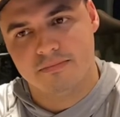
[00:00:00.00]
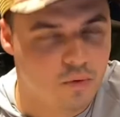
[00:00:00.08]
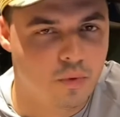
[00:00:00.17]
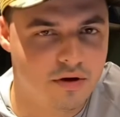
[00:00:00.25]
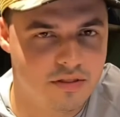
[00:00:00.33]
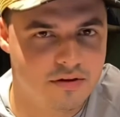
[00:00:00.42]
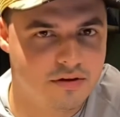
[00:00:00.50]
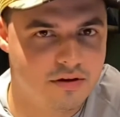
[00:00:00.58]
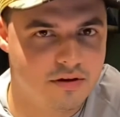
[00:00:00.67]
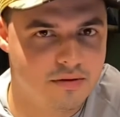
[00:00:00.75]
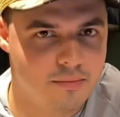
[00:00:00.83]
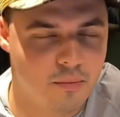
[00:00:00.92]
One
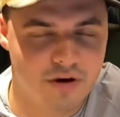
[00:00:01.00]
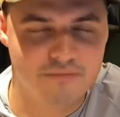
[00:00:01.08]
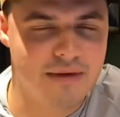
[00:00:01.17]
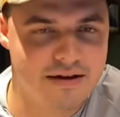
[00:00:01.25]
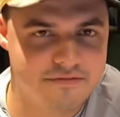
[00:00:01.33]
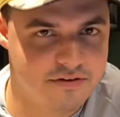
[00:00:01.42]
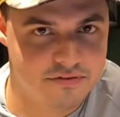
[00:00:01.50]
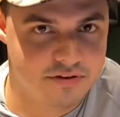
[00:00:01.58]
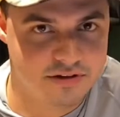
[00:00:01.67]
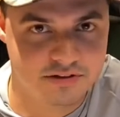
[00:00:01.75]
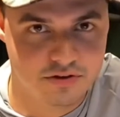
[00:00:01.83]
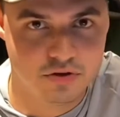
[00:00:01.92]
of my favorite
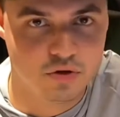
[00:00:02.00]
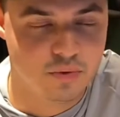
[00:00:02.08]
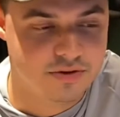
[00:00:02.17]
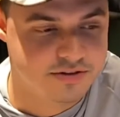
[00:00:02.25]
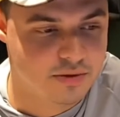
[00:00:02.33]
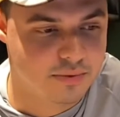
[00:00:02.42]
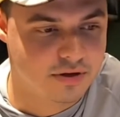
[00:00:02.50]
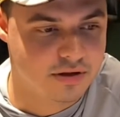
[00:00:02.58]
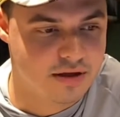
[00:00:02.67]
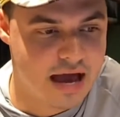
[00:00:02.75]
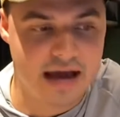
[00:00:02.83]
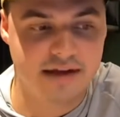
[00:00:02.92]
things to do when someone
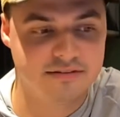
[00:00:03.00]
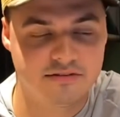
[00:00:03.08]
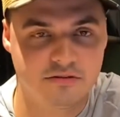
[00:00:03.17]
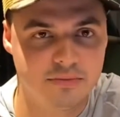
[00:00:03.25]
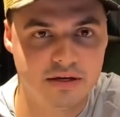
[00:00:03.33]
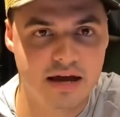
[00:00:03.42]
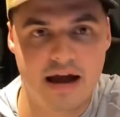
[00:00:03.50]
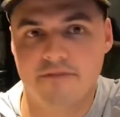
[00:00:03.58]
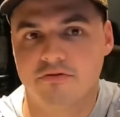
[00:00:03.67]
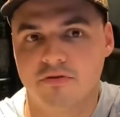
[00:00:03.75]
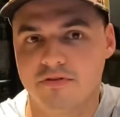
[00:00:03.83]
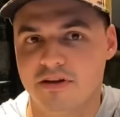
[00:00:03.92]
asks me
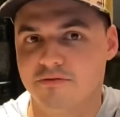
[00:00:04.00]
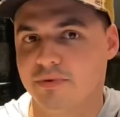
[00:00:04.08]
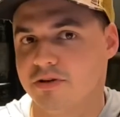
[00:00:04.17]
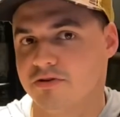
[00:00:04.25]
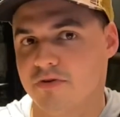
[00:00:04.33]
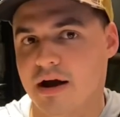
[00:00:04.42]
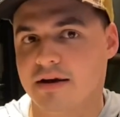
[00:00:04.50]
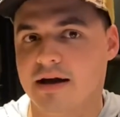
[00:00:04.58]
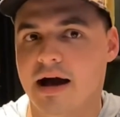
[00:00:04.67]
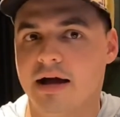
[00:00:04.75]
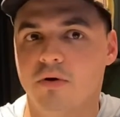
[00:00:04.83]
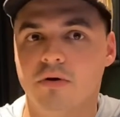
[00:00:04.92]
after they've been trying to
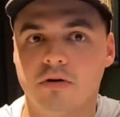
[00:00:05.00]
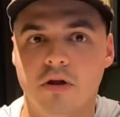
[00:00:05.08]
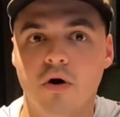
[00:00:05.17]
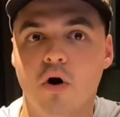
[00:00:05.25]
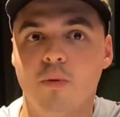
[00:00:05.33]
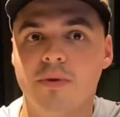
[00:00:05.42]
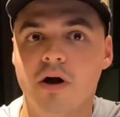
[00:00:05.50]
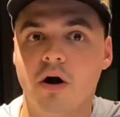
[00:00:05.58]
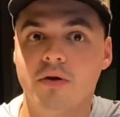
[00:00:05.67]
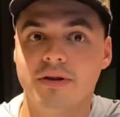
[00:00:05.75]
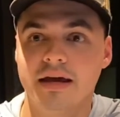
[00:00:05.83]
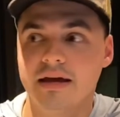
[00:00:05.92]
high hole and low hole me
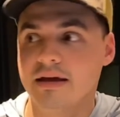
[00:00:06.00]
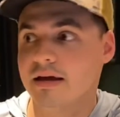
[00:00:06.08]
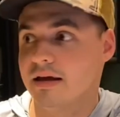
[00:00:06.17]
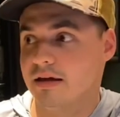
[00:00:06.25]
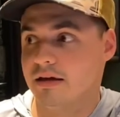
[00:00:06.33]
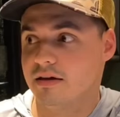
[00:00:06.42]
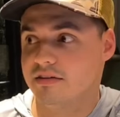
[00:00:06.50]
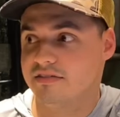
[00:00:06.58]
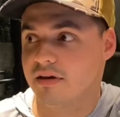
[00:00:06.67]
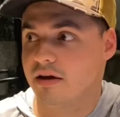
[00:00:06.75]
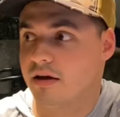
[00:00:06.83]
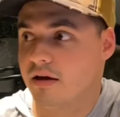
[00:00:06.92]
all day is,
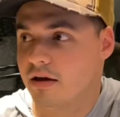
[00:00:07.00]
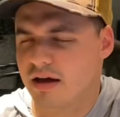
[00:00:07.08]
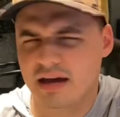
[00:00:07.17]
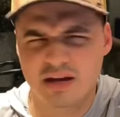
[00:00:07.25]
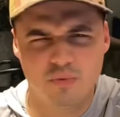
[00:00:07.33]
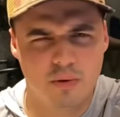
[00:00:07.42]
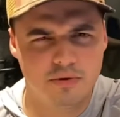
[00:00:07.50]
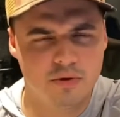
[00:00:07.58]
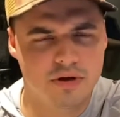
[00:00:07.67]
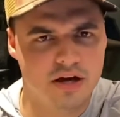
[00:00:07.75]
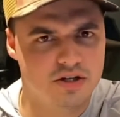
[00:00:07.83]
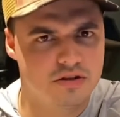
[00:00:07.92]
hey, what were you
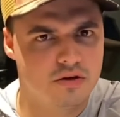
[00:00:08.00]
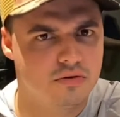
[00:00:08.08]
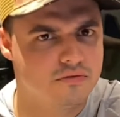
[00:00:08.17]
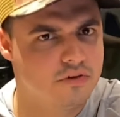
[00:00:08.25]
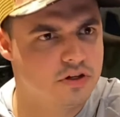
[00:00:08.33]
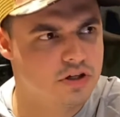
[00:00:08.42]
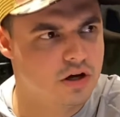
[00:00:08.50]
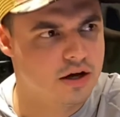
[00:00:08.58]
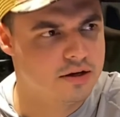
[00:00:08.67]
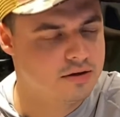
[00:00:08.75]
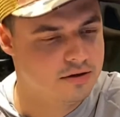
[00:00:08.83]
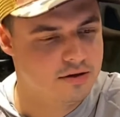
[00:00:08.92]
catching those fish on?